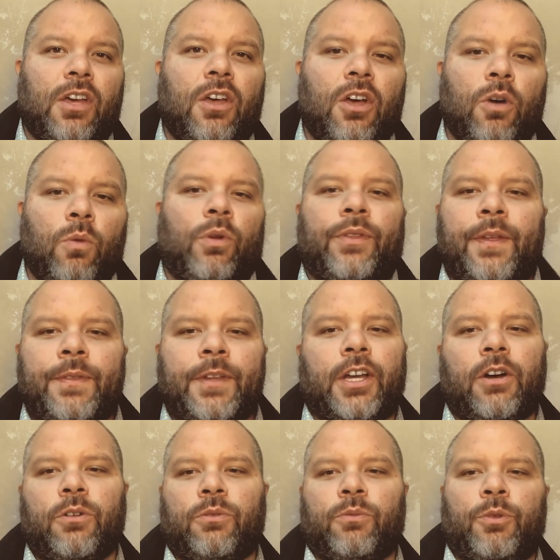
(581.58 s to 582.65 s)
Well, then the
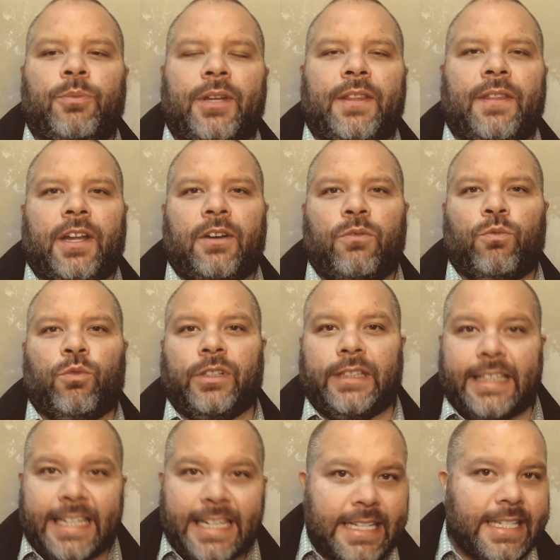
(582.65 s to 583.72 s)
goat would be then
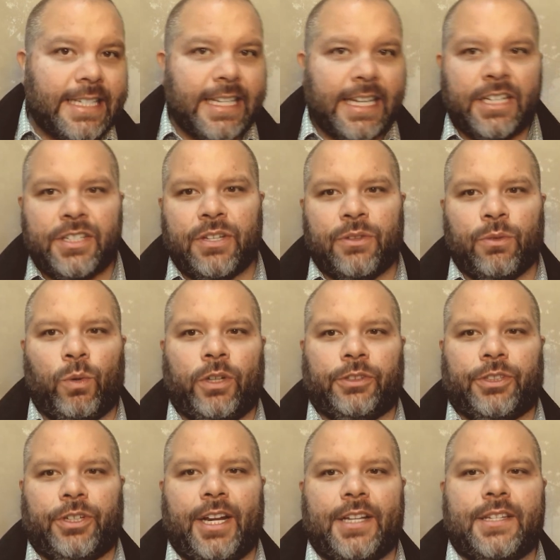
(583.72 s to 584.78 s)
released into the
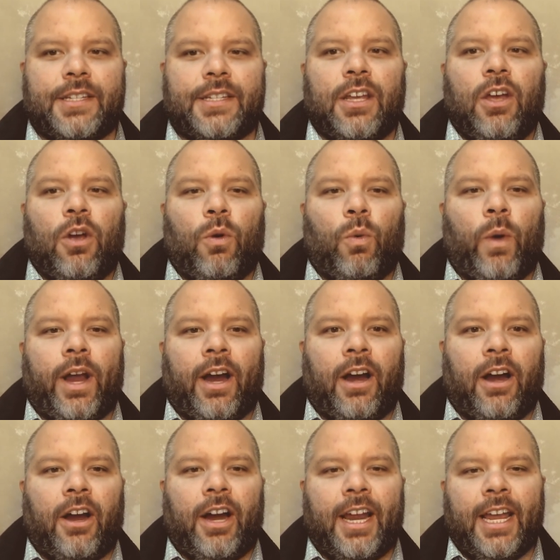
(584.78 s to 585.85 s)
wilderness,
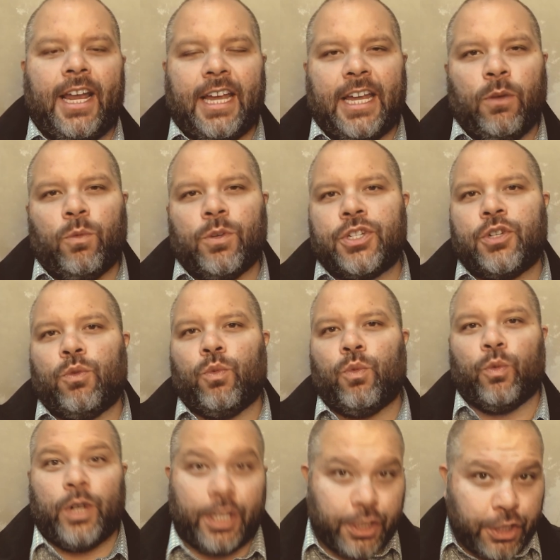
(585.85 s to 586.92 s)
where he was to
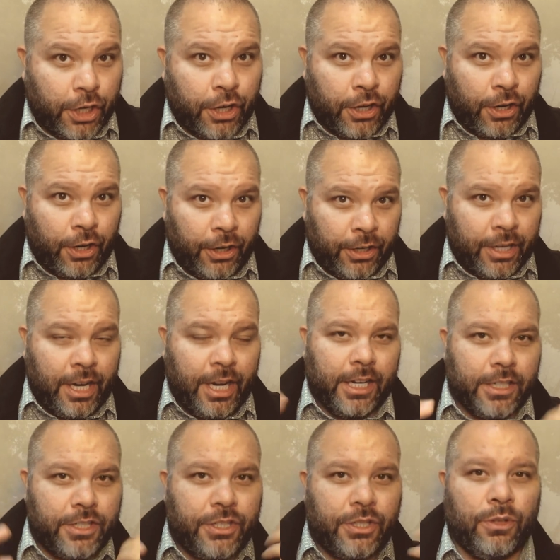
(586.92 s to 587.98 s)
return
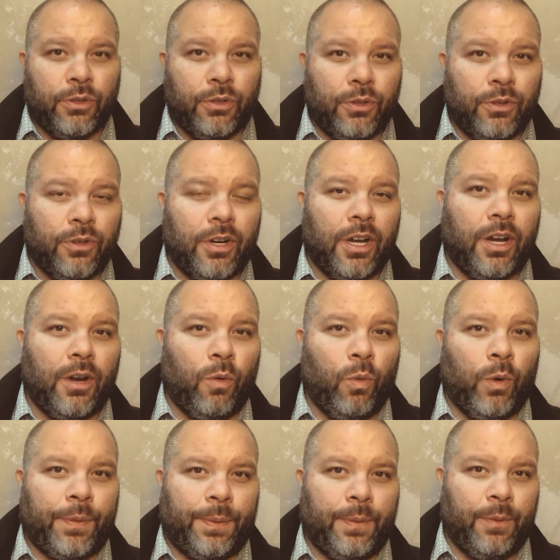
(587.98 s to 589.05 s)
to
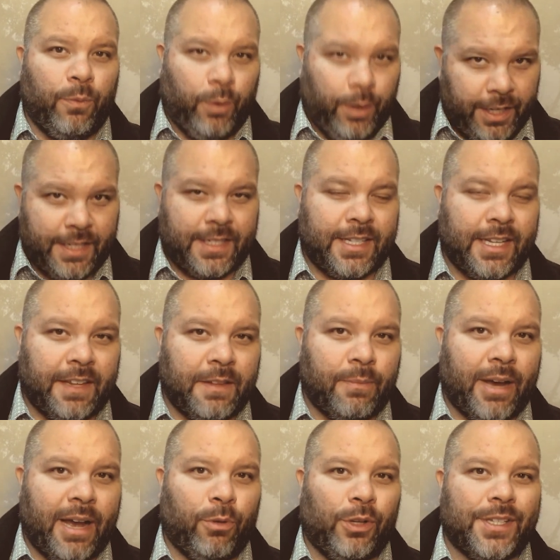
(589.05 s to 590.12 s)
what is said in the
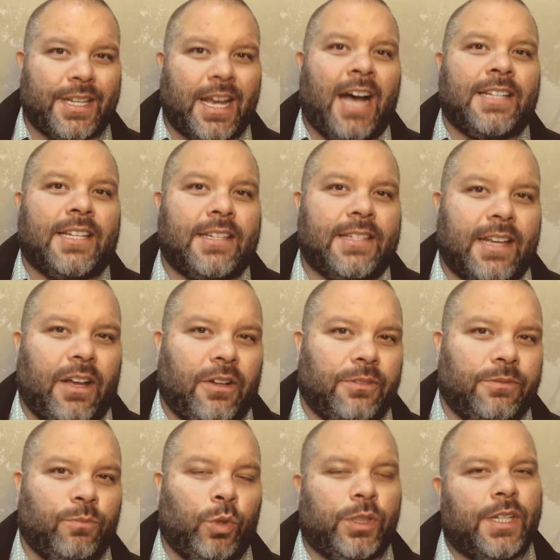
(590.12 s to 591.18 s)
Bible is Azazel.
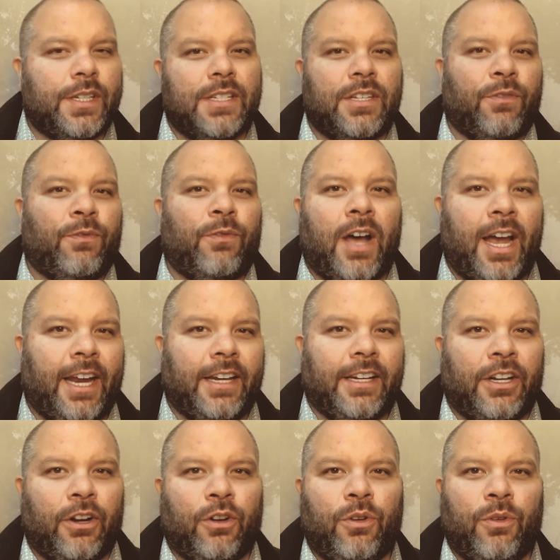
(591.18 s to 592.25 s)
Well, it doesn't define,
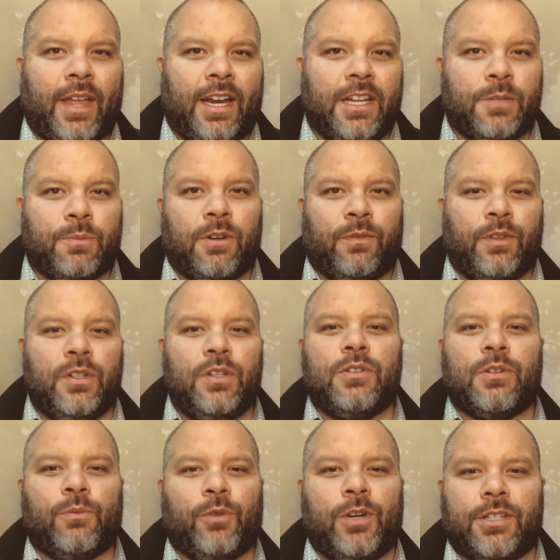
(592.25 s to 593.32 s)
who that is, but if you do
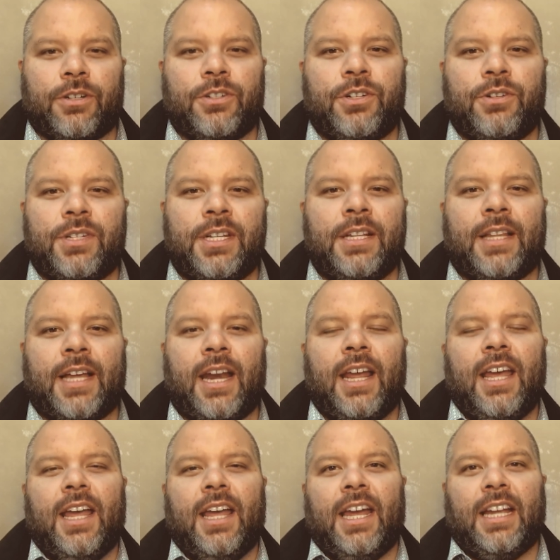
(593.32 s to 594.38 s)
some research, you see that
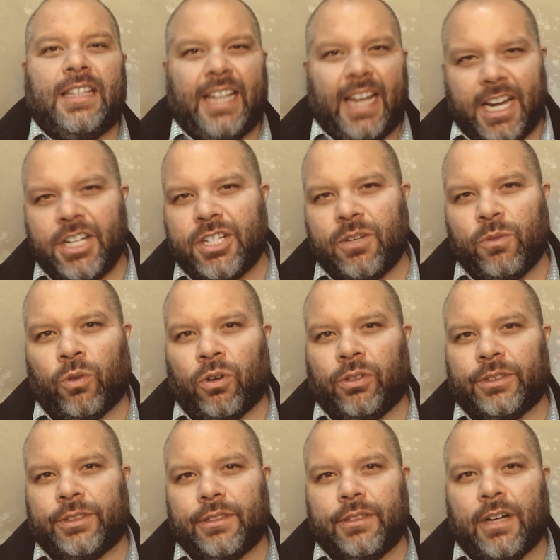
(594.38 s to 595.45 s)
in the ancient
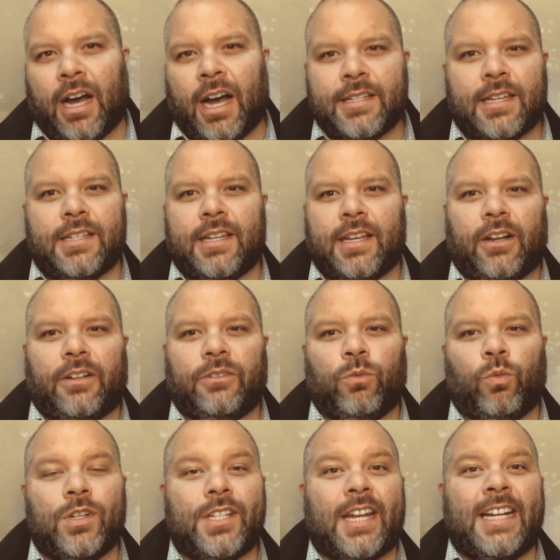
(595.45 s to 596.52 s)
world, Azazel
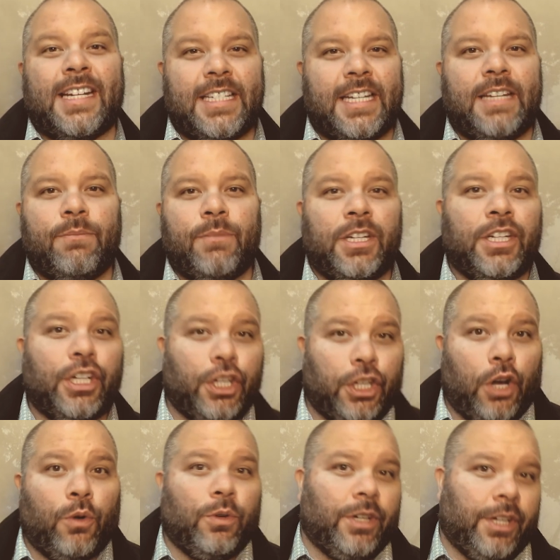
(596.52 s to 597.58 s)
was a demon
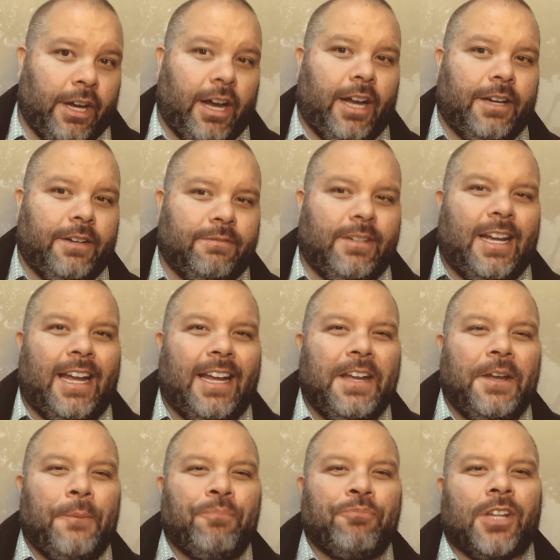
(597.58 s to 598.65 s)
goat god.
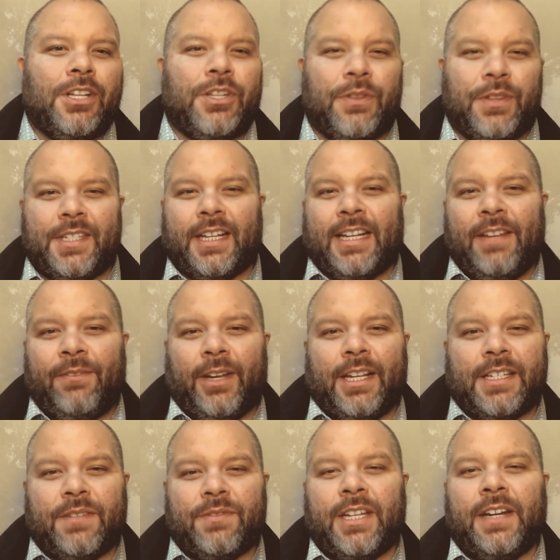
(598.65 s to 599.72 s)
So the
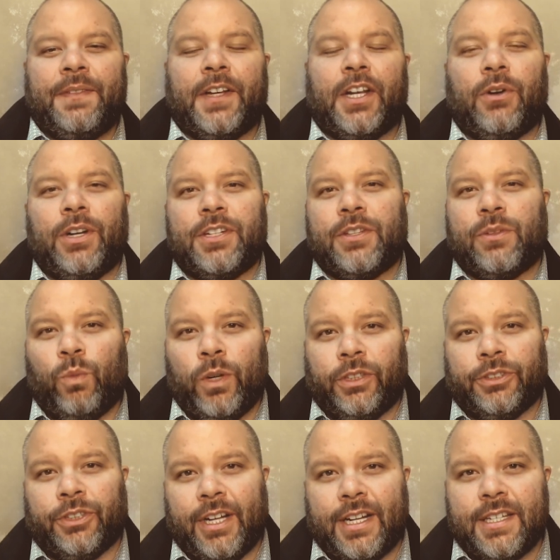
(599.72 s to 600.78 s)
significance of sending the goat into the
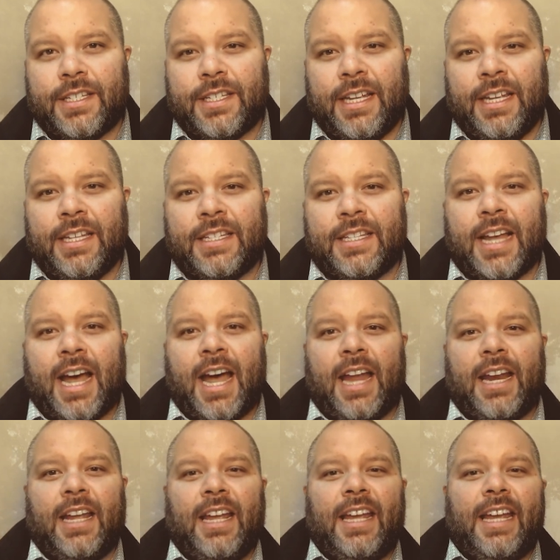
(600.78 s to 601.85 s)
wilderness is
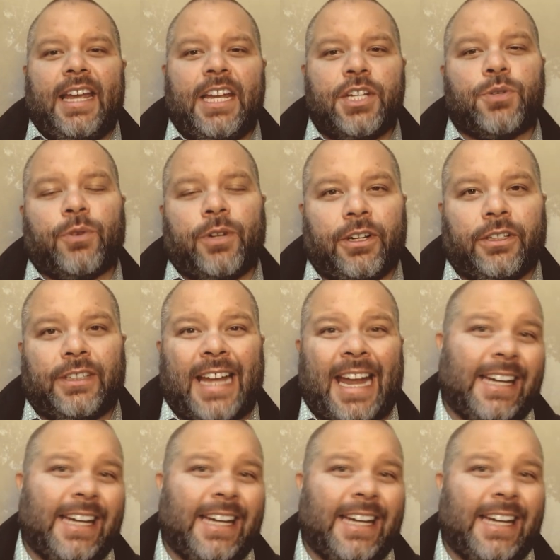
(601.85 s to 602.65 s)
that Israel and